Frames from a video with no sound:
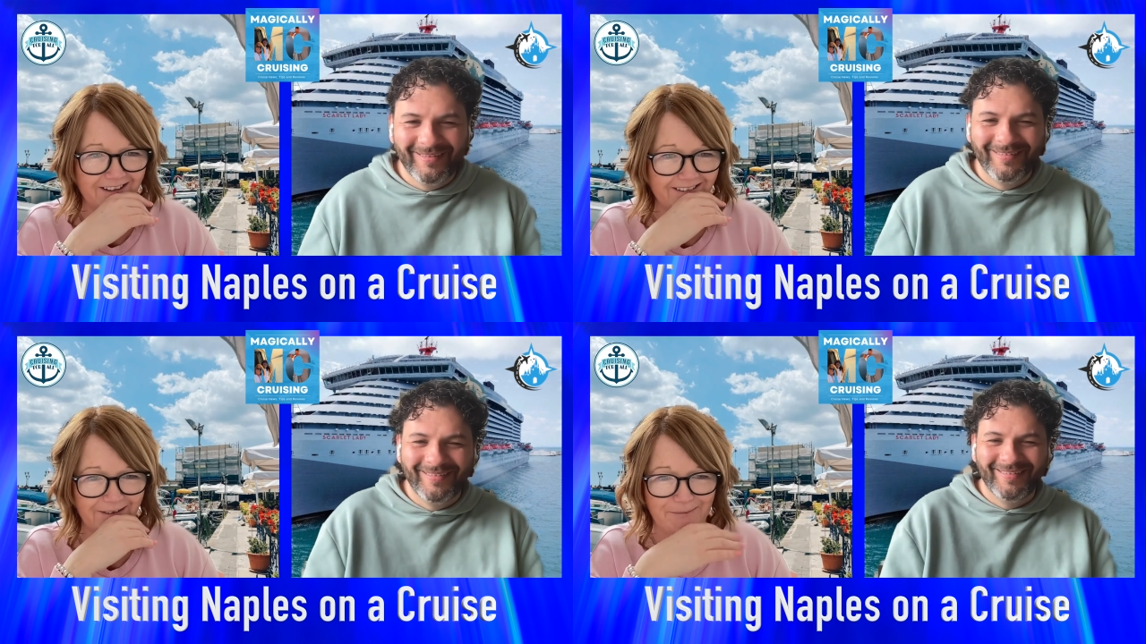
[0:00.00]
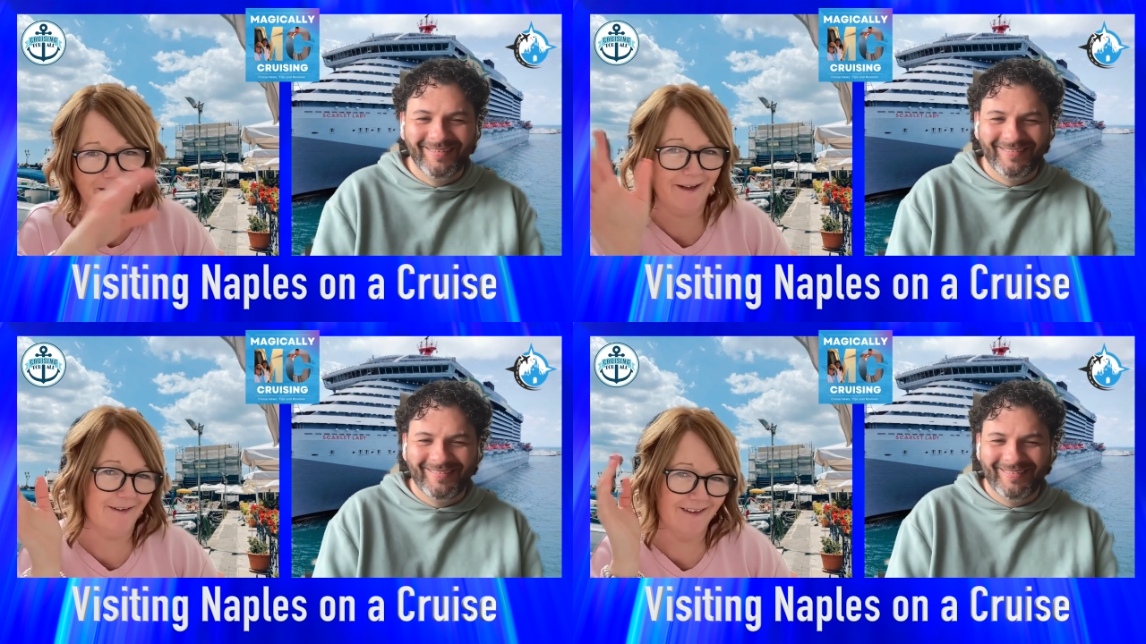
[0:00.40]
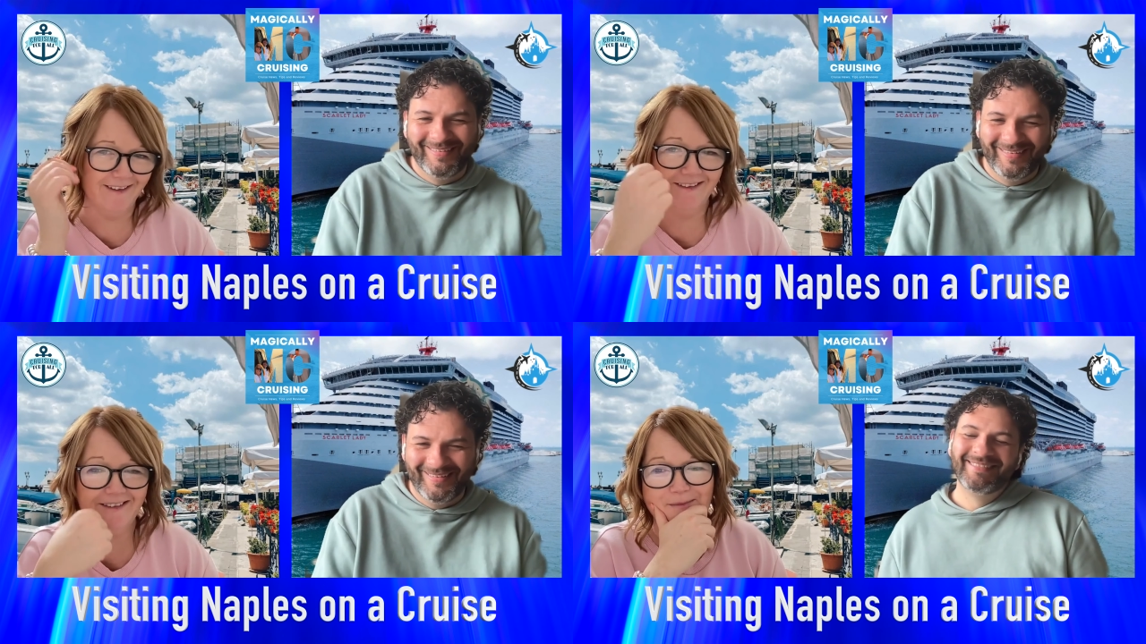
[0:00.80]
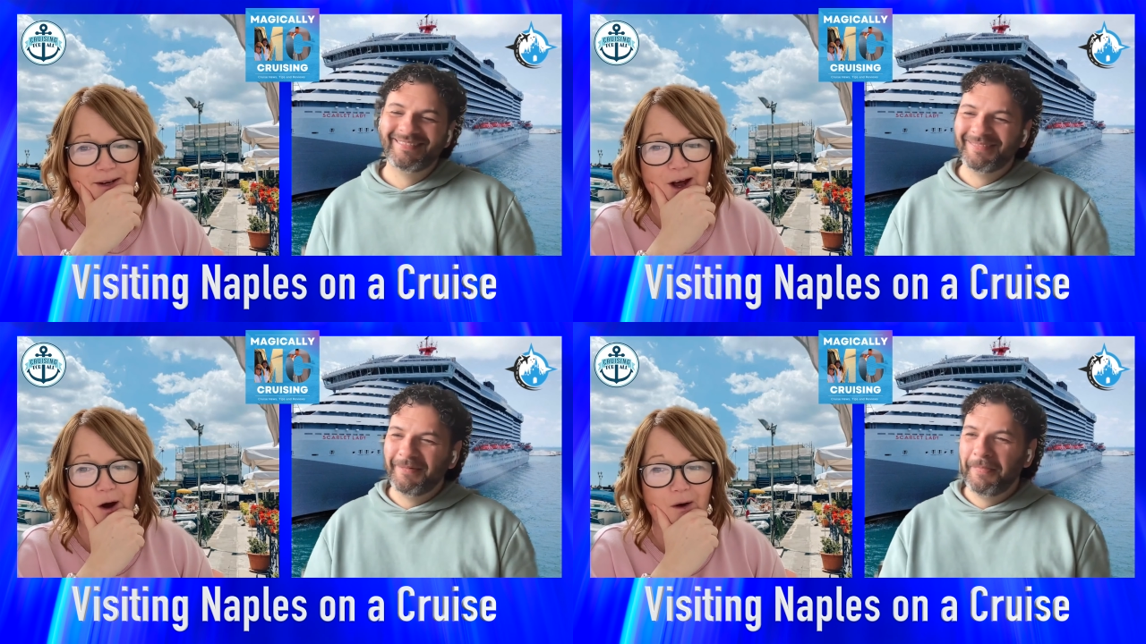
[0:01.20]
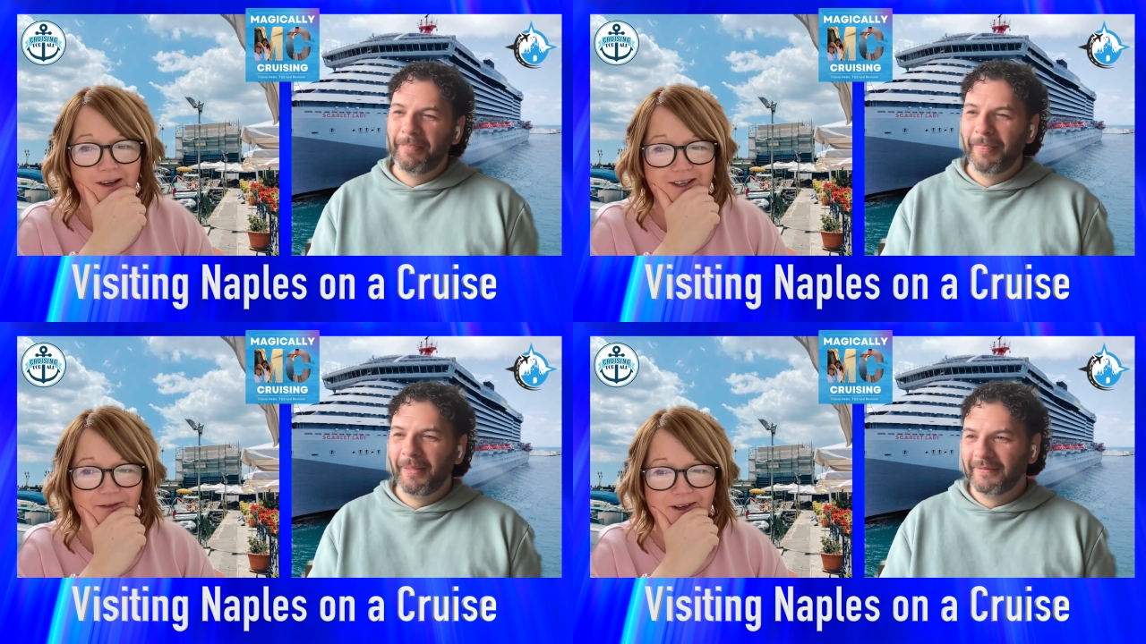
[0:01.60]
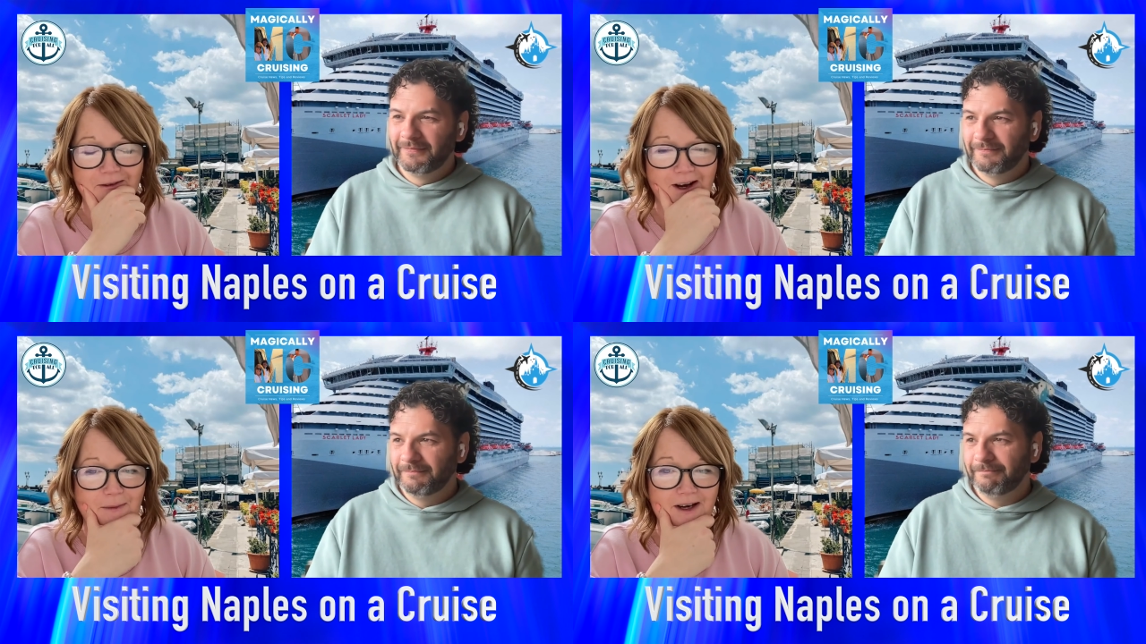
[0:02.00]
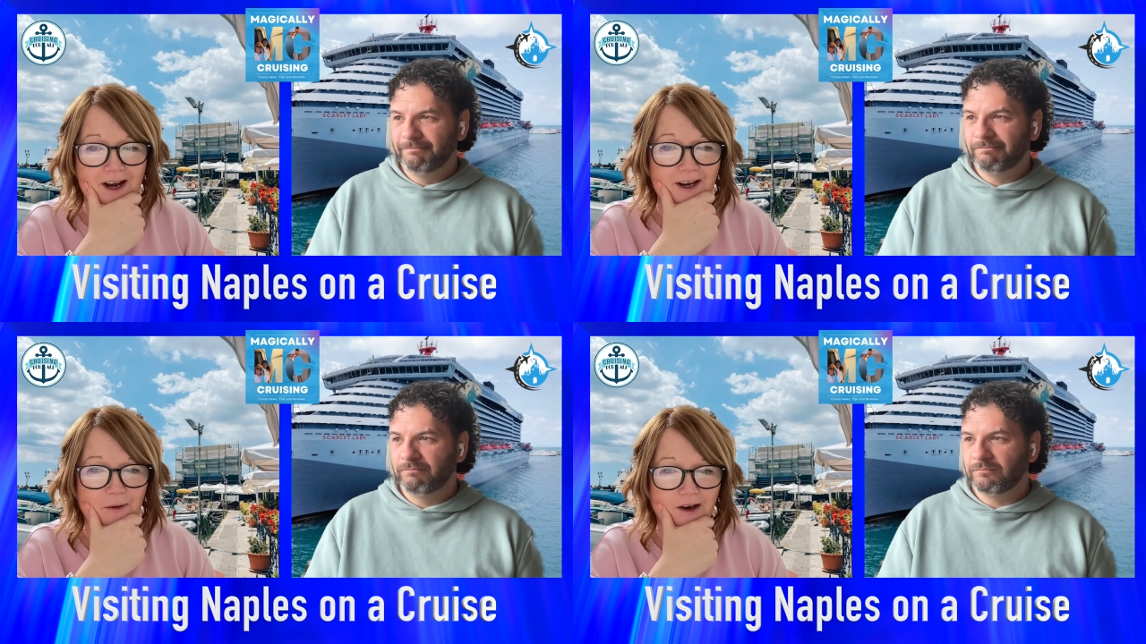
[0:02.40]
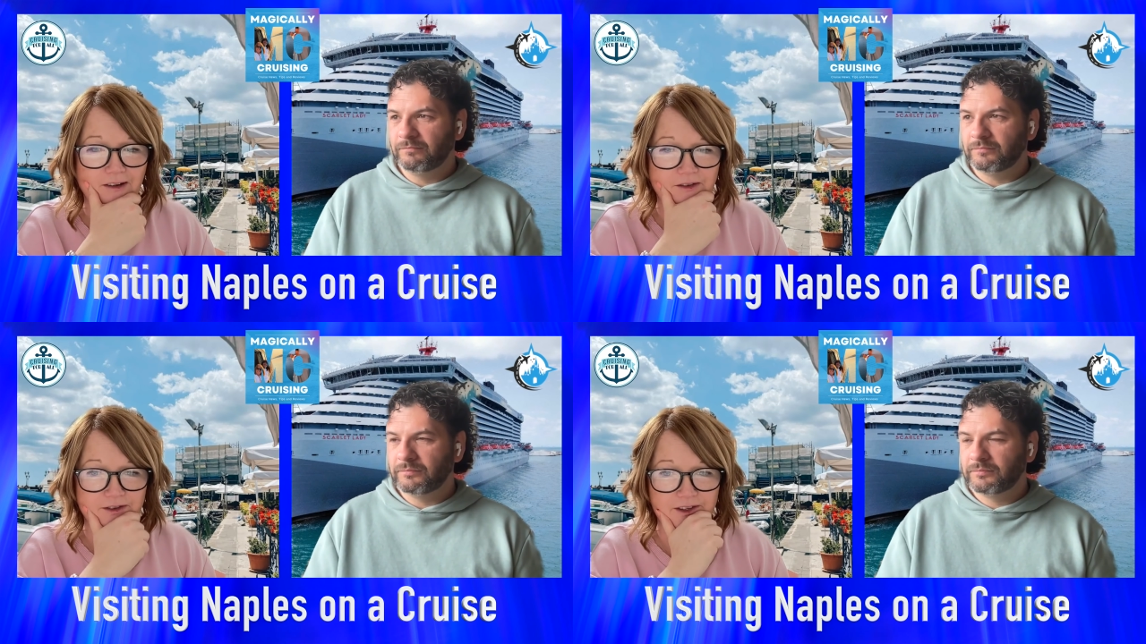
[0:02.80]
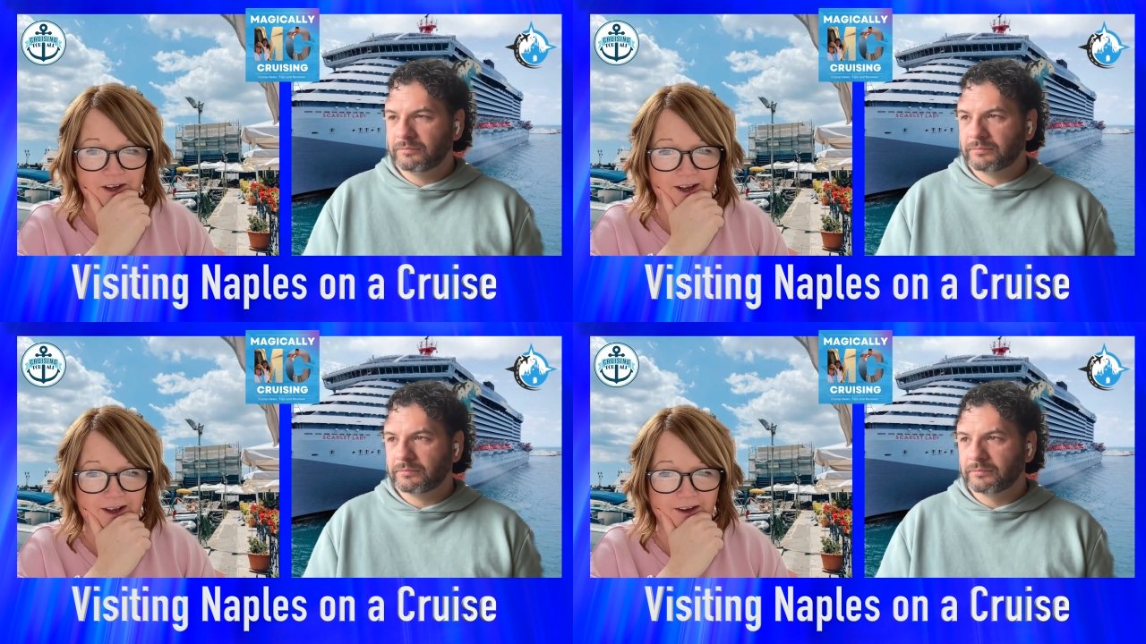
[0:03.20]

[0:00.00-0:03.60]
Speaker 1: But no, I definitely recommend anyone that,